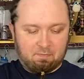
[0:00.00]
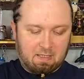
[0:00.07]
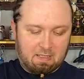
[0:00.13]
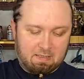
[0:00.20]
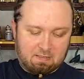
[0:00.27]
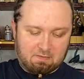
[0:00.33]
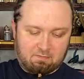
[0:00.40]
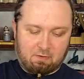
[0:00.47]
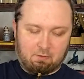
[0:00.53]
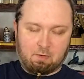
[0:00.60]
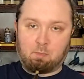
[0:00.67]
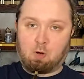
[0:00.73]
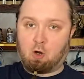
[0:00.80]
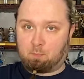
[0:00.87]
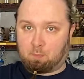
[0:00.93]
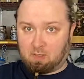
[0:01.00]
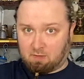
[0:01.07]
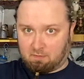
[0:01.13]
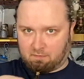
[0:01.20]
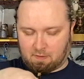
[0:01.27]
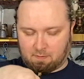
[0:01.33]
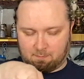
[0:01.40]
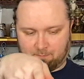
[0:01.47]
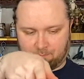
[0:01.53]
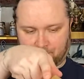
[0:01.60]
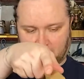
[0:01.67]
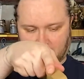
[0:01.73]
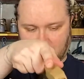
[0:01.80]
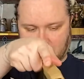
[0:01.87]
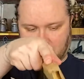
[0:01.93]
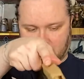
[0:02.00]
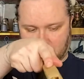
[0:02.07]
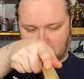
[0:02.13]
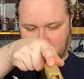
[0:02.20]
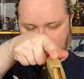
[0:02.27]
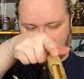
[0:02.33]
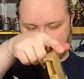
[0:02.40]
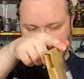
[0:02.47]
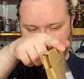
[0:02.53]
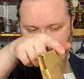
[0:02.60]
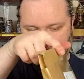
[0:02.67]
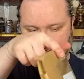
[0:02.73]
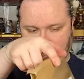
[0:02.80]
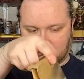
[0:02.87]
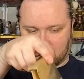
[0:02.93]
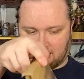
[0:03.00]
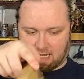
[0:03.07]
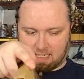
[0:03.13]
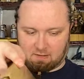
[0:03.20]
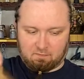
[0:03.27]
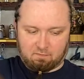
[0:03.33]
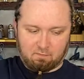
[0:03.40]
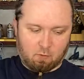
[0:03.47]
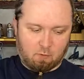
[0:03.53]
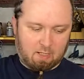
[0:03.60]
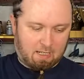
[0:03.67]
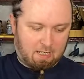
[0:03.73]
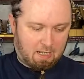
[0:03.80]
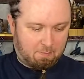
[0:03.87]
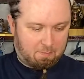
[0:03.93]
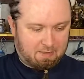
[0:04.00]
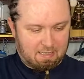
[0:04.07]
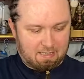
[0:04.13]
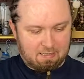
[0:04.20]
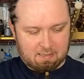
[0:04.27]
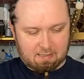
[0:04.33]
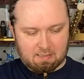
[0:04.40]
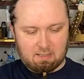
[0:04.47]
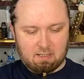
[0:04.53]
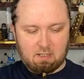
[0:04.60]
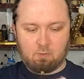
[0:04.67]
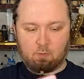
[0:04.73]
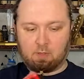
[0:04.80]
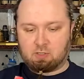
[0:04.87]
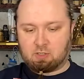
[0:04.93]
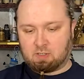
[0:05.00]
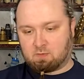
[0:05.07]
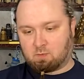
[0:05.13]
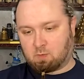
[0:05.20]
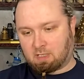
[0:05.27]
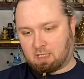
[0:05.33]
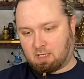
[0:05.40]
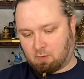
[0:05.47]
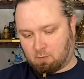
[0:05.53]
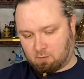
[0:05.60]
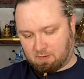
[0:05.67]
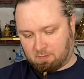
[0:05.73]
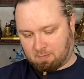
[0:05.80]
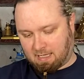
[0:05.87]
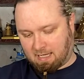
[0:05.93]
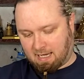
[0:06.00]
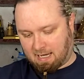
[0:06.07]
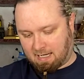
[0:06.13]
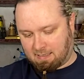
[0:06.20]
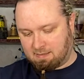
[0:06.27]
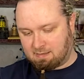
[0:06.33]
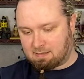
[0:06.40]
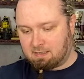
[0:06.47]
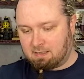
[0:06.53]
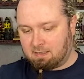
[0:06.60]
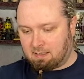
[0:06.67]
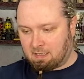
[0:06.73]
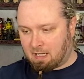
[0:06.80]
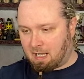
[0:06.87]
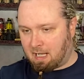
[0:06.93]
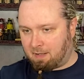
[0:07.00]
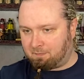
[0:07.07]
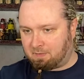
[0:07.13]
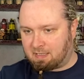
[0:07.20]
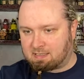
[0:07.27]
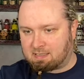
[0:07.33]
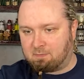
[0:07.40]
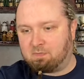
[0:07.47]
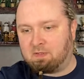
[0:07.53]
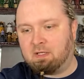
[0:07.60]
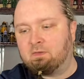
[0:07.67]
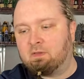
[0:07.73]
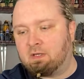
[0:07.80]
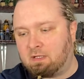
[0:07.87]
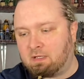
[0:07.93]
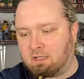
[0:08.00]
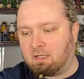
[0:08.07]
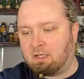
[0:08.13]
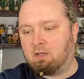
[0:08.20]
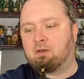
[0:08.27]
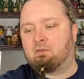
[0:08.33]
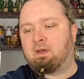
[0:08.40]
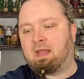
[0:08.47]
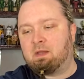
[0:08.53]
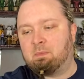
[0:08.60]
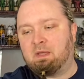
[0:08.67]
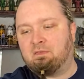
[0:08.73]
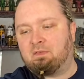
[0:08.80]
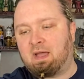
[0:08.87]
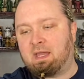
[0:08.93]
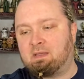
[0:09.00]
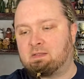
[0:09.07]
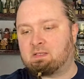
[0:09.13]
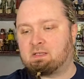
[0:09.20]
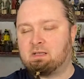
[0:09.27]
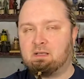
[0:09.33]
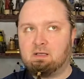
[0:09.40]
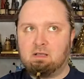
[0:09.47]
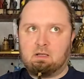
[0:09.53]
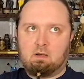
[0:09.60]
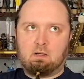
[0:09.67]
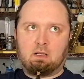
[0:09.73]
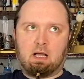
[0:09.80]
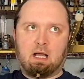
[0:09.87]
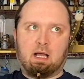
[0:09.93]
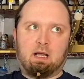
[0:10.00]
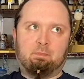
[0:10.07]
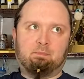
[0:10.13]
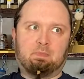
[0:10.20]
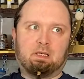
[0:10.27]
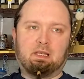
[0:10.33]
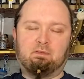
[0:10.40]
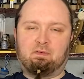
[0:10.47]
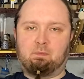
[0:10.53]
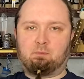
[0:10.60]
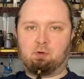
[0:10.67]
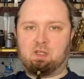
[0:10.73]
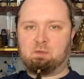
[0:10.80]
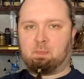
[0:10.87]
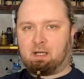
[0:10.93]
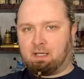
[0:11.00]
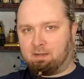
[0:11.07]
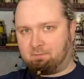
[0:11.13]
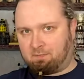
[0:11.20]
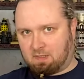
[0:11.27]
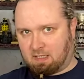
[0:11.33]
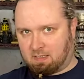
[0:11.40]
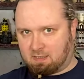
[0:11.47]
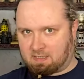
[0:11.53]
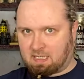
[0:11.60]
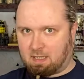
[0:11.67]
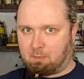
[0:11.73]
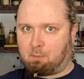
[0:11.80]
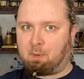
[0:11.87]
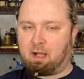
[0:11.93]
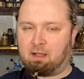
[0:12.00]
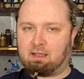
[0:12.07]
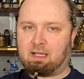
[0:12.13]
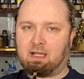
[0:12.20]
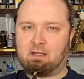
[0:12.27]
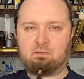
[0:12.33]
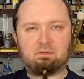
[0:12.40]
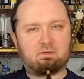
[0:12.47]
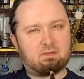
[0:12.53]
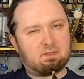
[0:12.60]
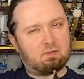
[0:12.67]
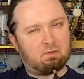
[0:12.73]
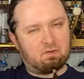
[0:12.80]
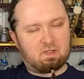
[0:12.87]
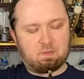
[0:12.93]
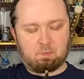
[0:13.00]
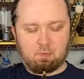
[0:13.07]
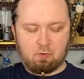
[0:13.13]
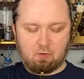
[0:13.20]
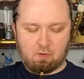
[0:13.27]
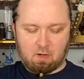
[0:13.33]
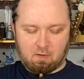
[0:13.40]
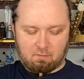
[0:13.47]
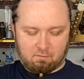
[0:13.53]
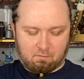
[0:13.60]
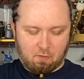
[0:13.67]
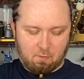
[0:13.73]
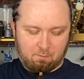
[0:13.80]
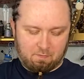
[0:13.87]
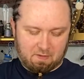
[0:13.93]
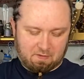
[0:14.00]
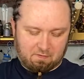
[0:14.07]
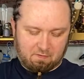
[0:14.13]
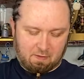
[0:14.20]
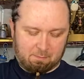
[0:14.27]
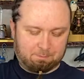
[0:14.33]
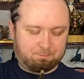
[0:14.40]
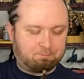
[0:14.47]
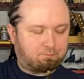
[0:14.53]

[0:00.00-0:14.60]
It's a very popular film. And it has recently had the 4K update which is what I hold in my hands. Um, it's something that a lot of anime fans um, Live and Breathe By and Cyberpunk kind of sort of spurned off from this film.